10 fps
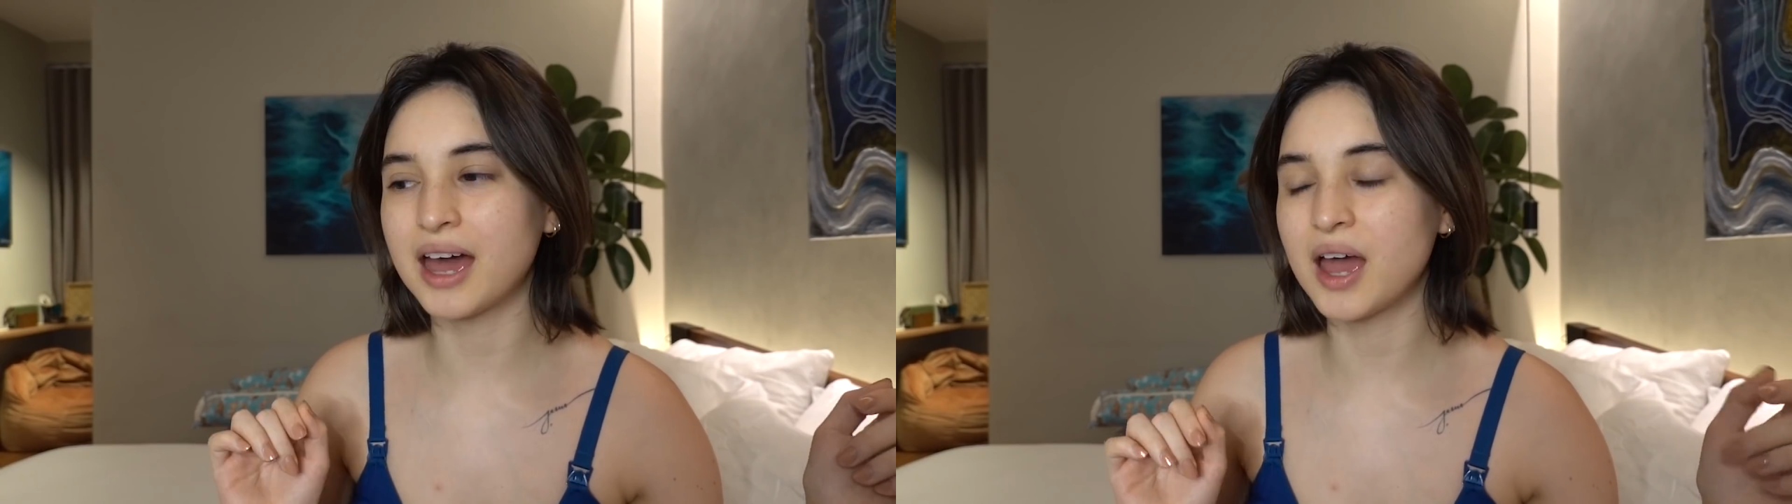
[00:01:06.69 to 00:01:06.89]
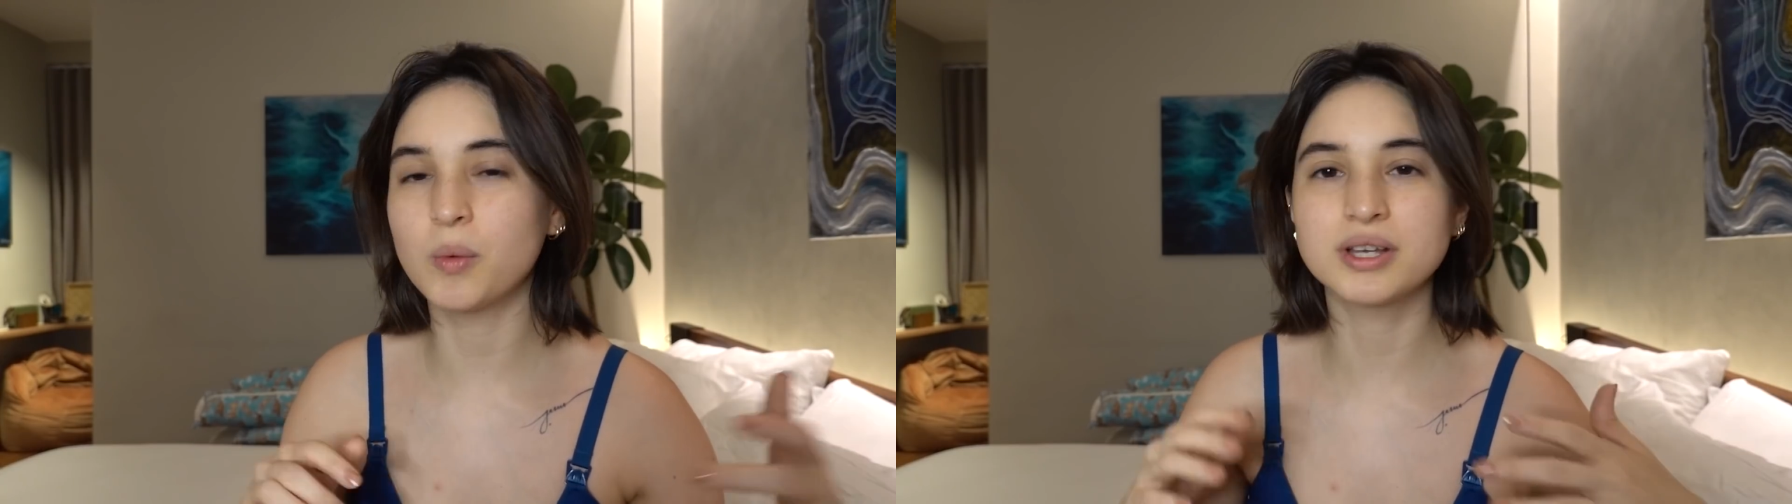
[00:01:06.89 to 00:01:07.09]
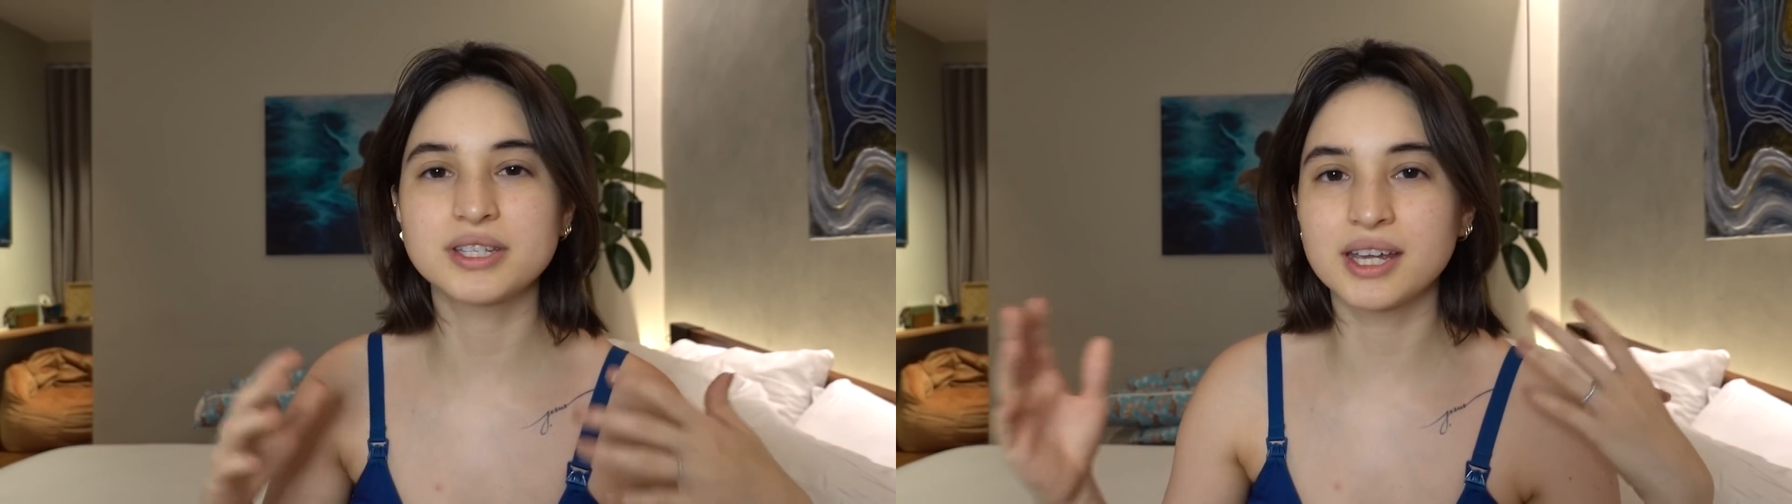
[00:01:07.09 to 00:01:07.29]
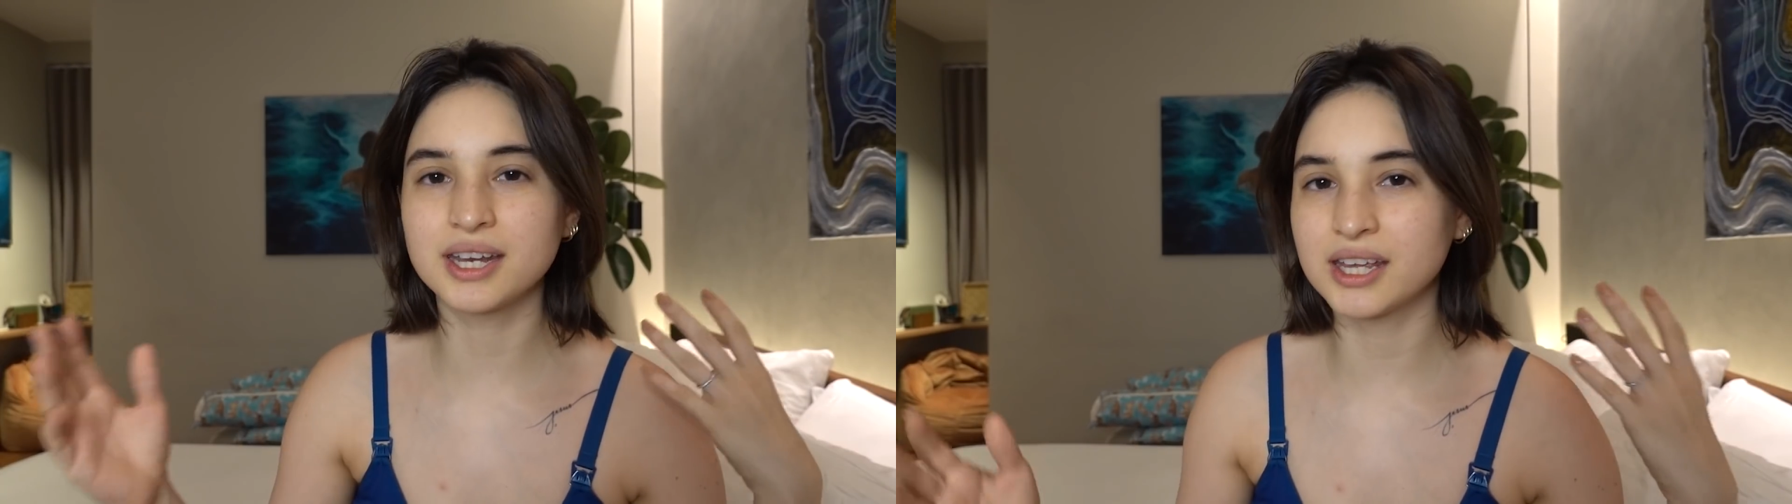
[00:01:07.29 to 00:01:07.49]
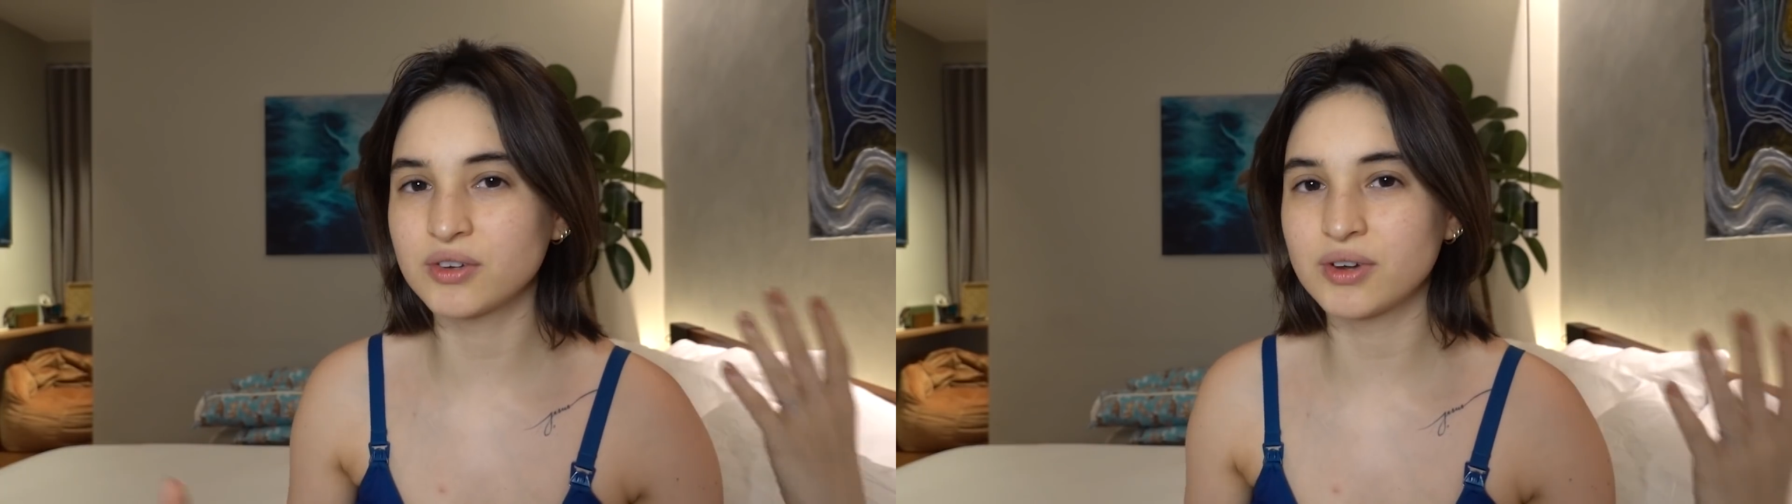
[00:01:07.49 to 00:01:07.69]
I was
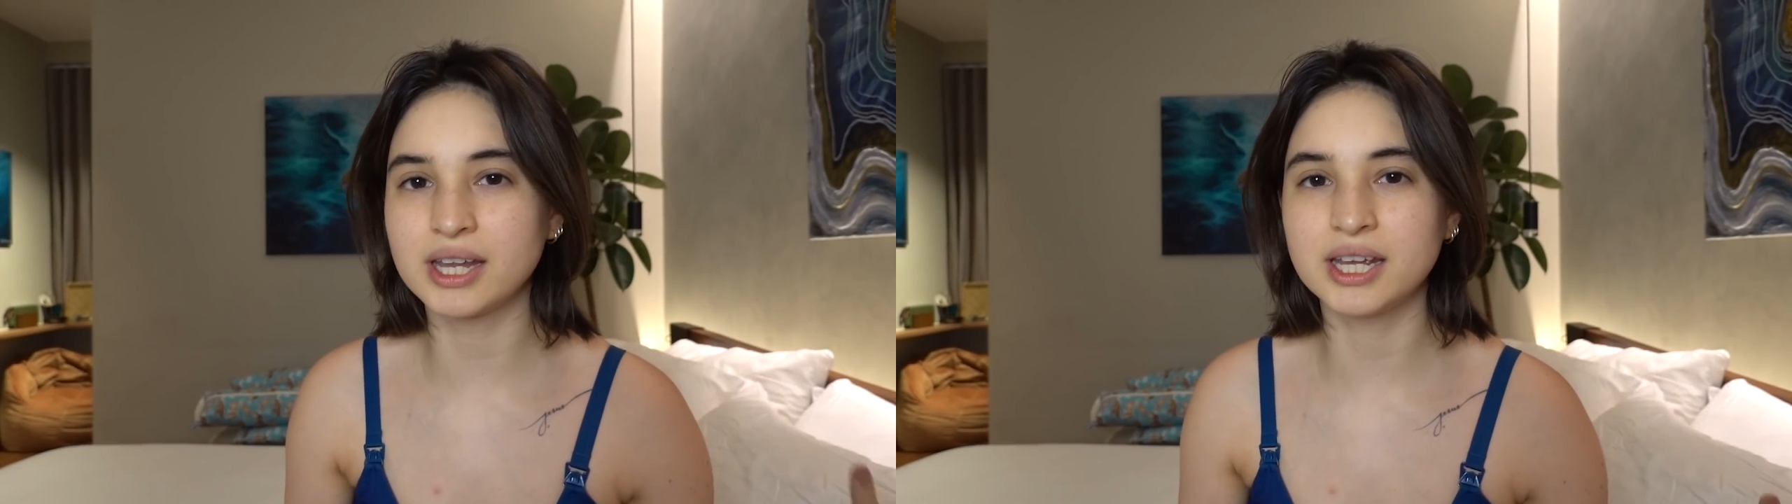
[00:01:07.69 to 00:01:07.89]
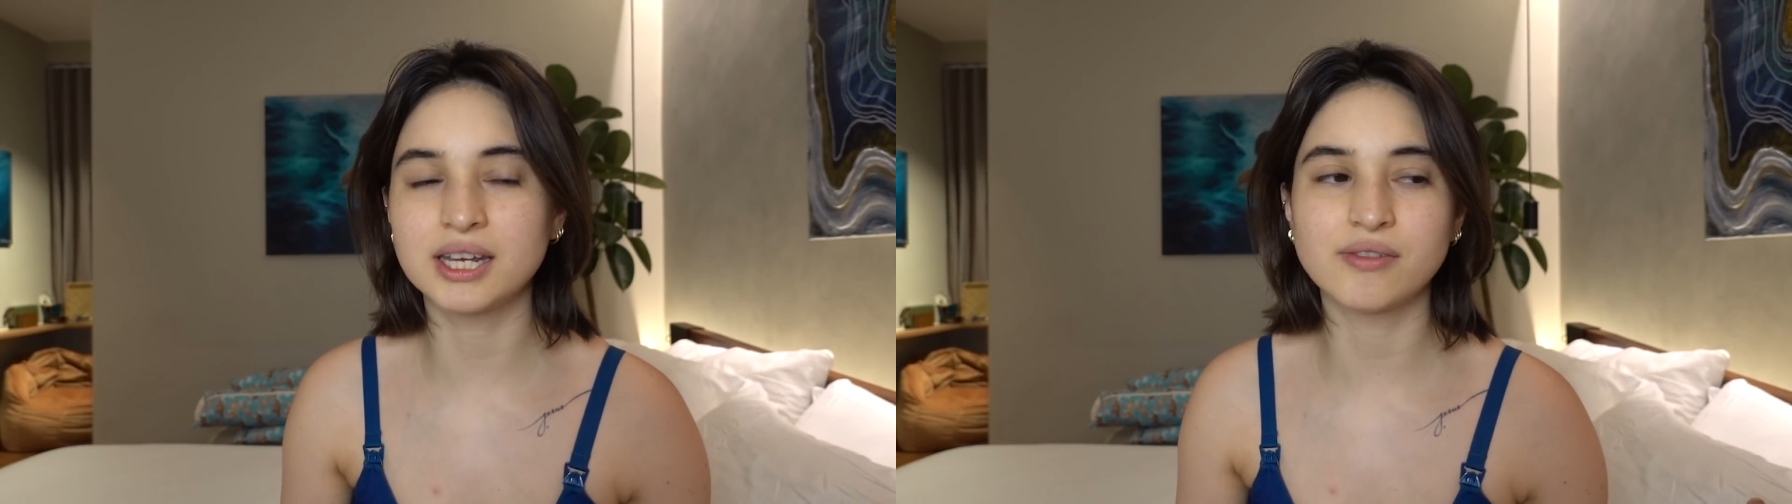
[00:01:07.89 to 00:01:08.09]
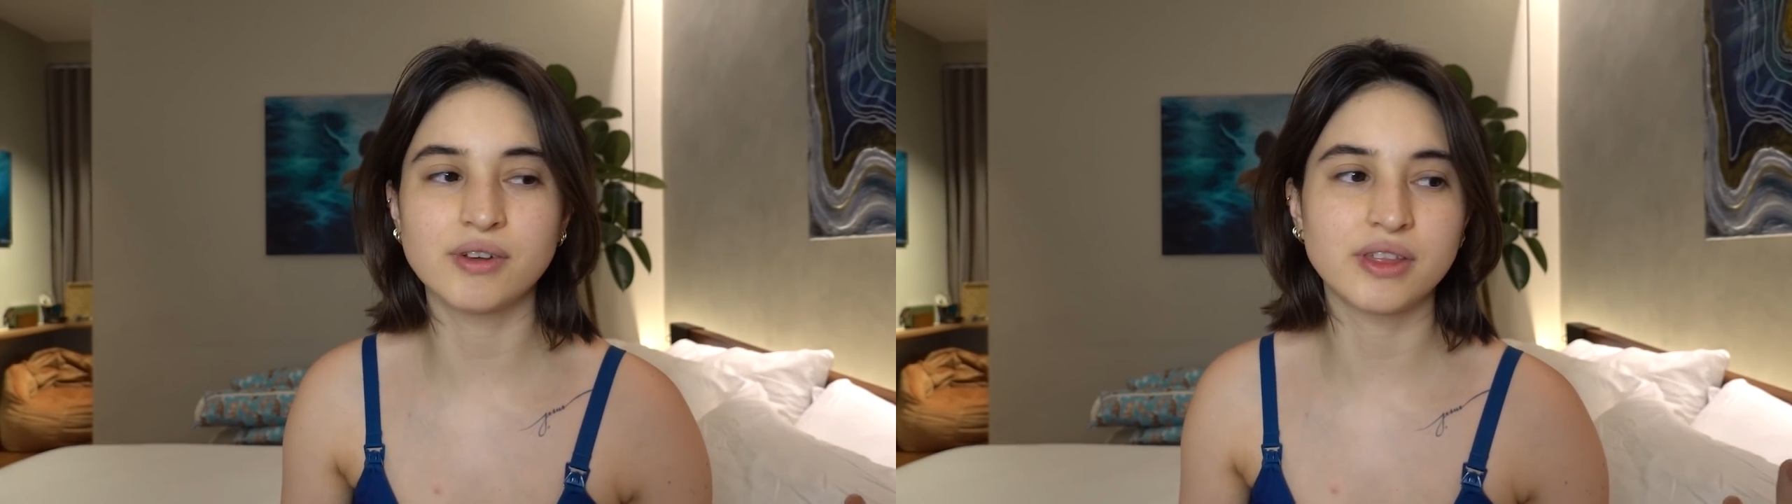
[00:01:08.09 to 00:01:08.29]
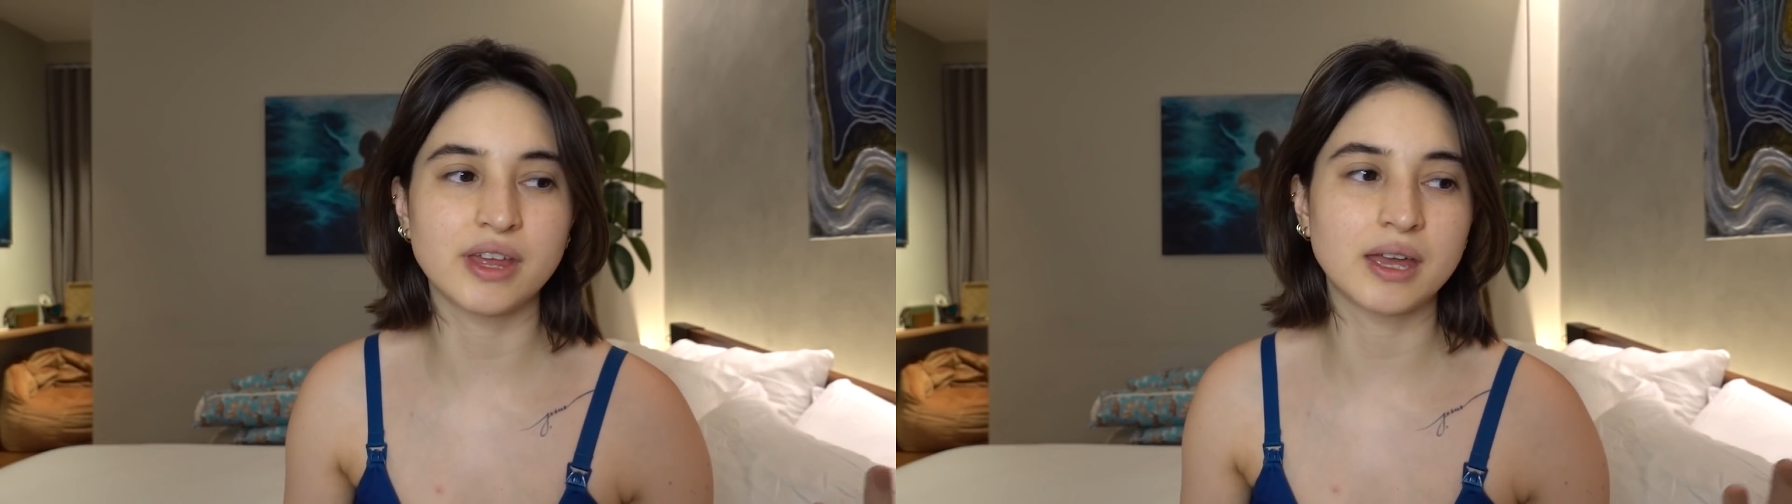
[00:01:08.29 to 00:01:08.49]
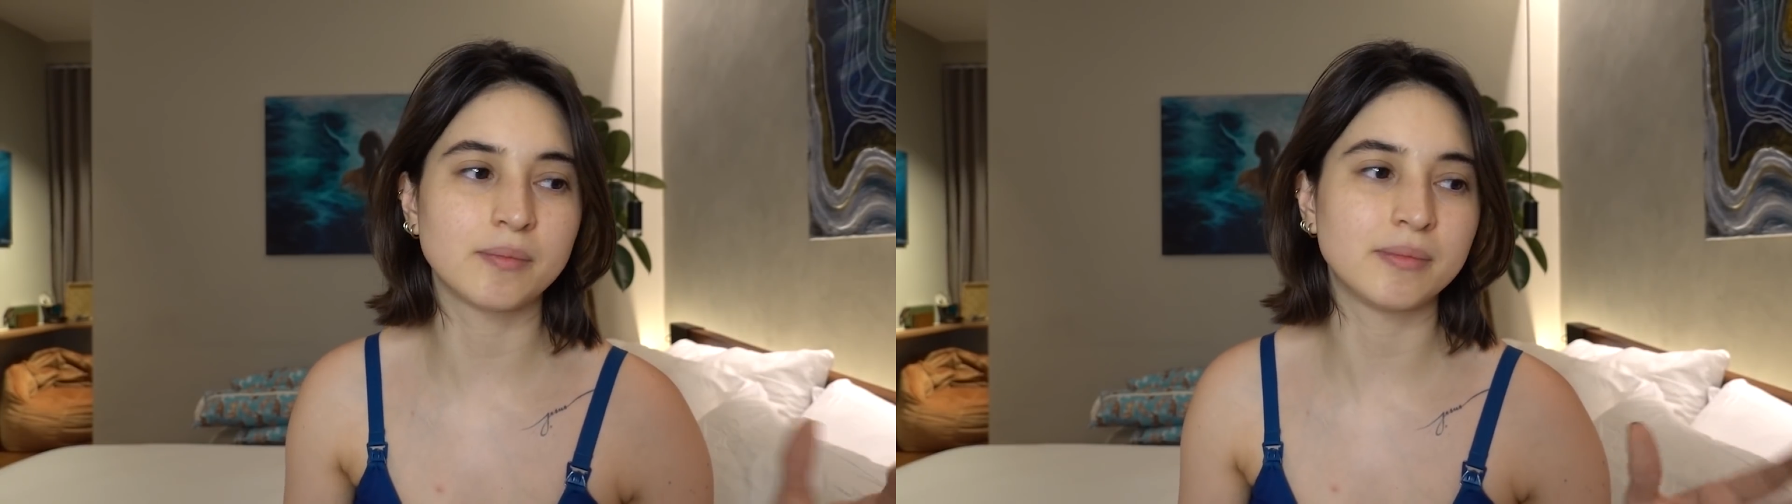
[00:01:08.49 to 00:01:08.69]
gonna get ready and
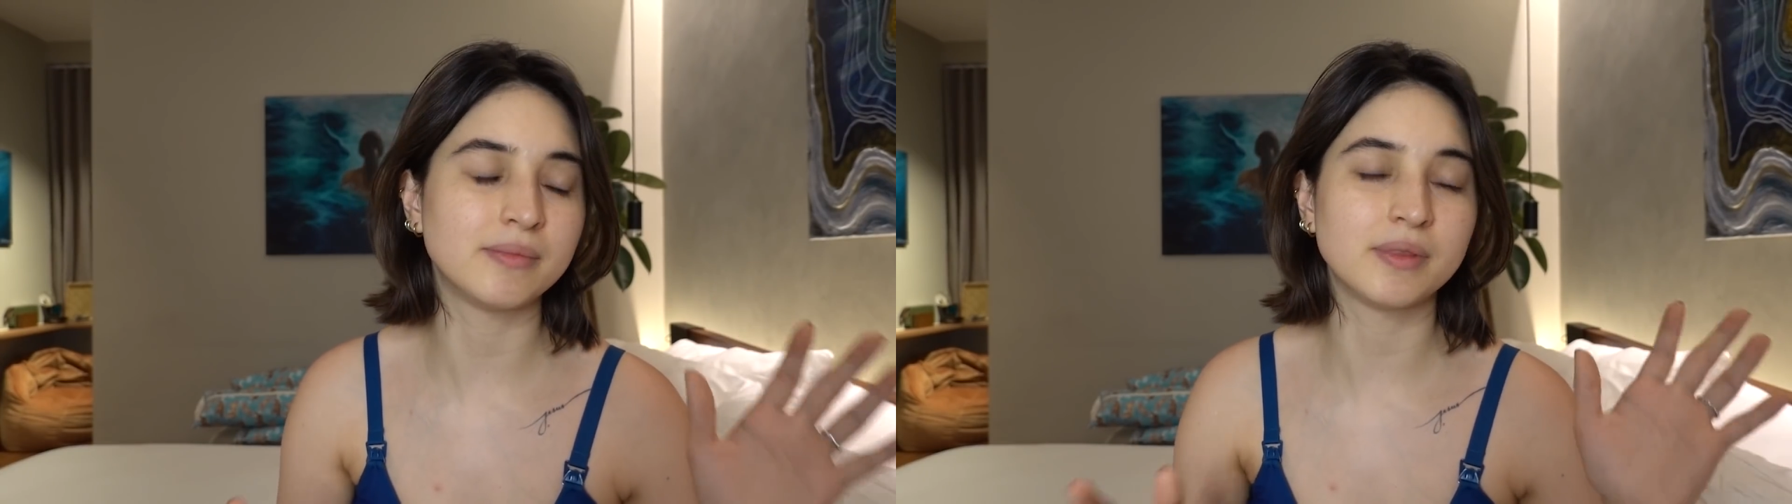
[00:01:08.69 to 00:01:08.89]
everything.